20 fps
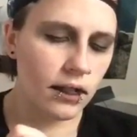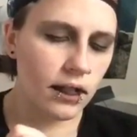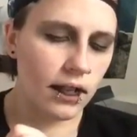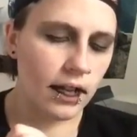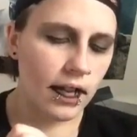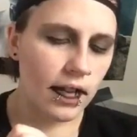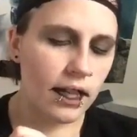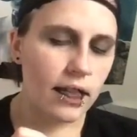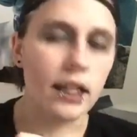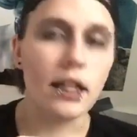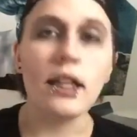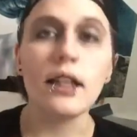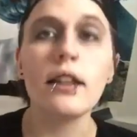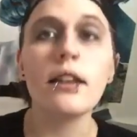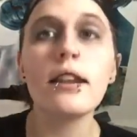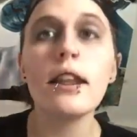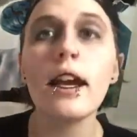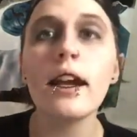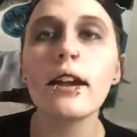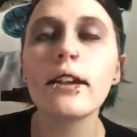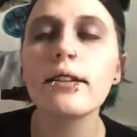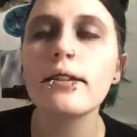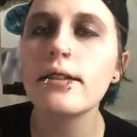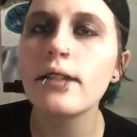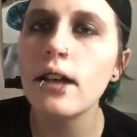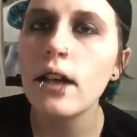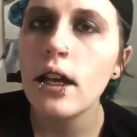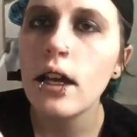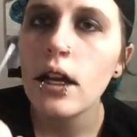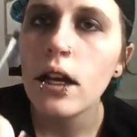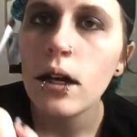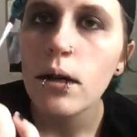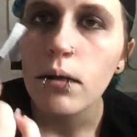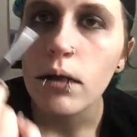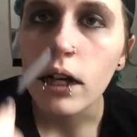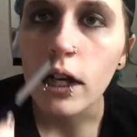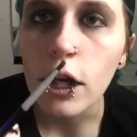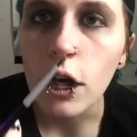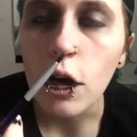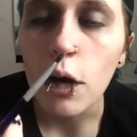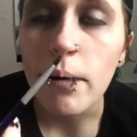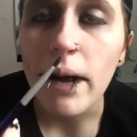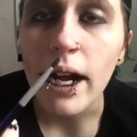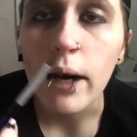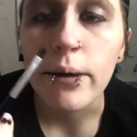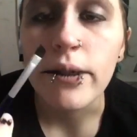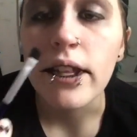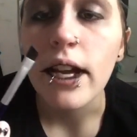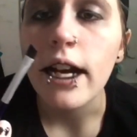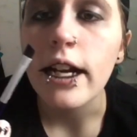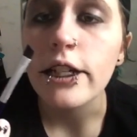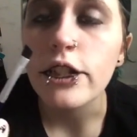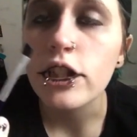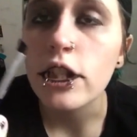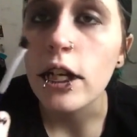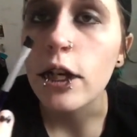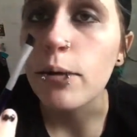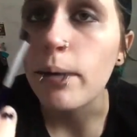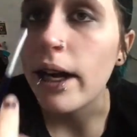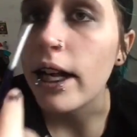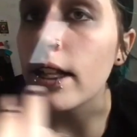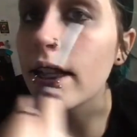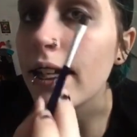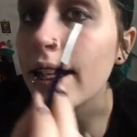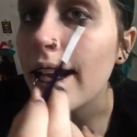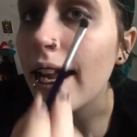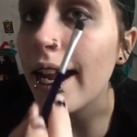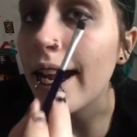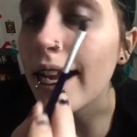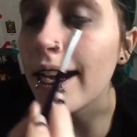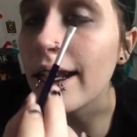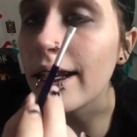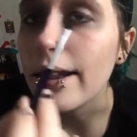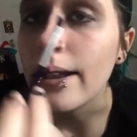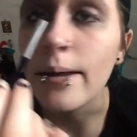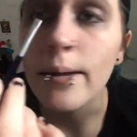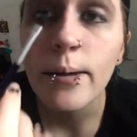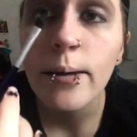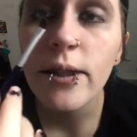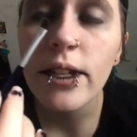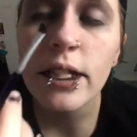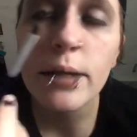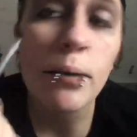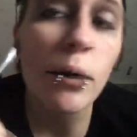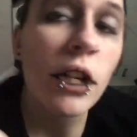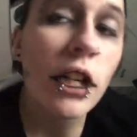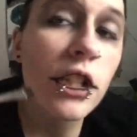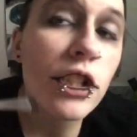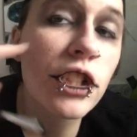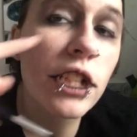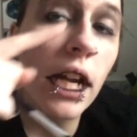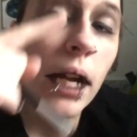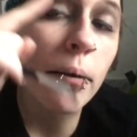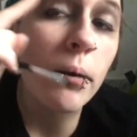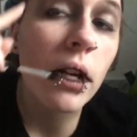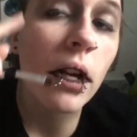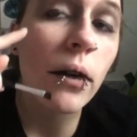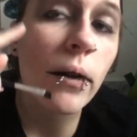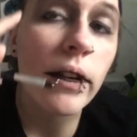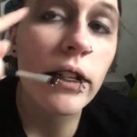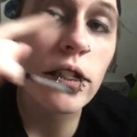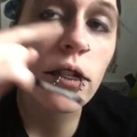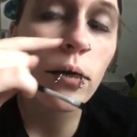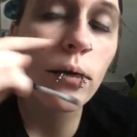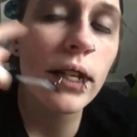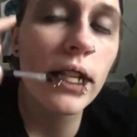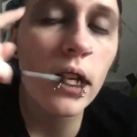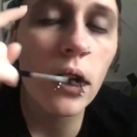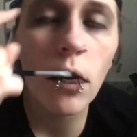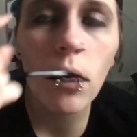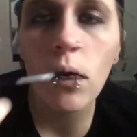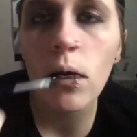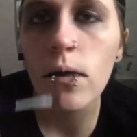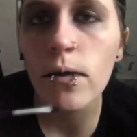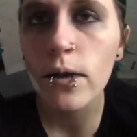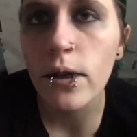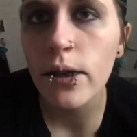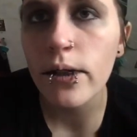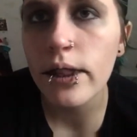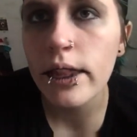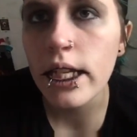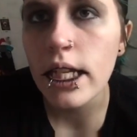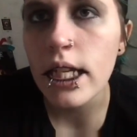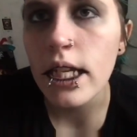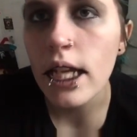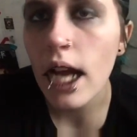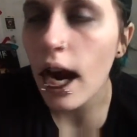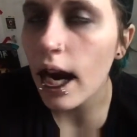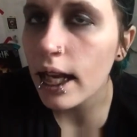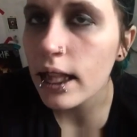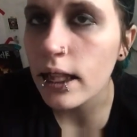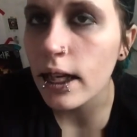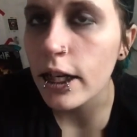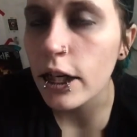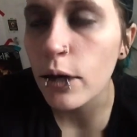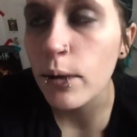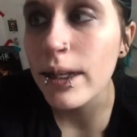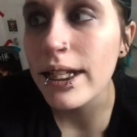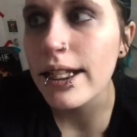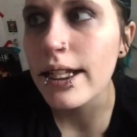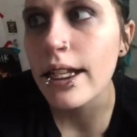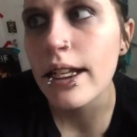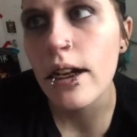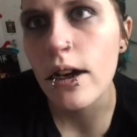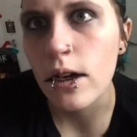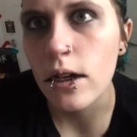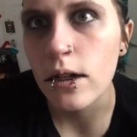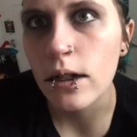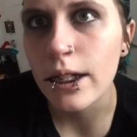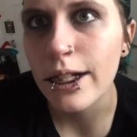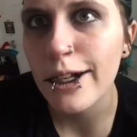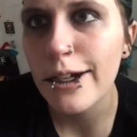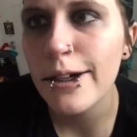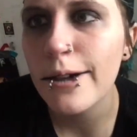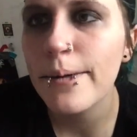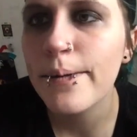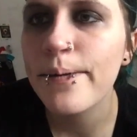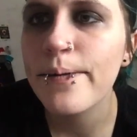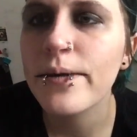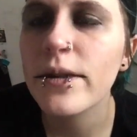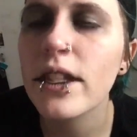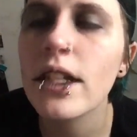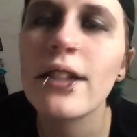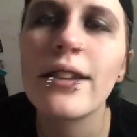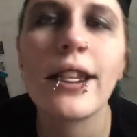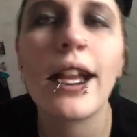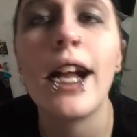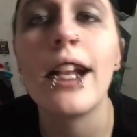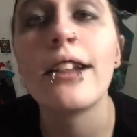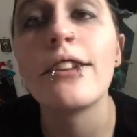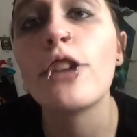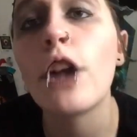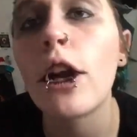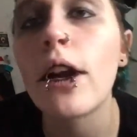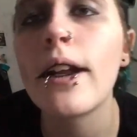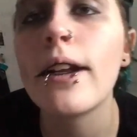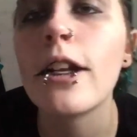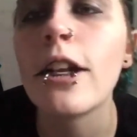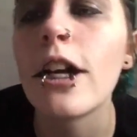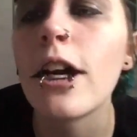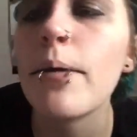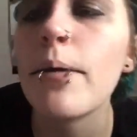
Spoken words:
And then next, we're going to go back with the eyeshadow palette and this brush, and we're going to re-go over the eyeliner we did earlier to kind of darken it up